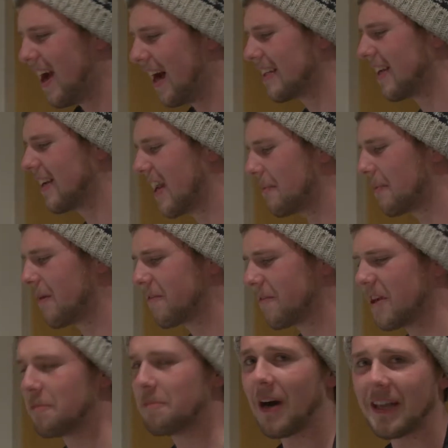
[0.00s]
I don't know my
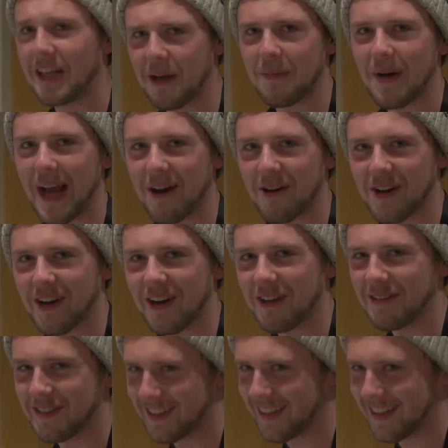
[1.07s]
food, but I know my alcohol.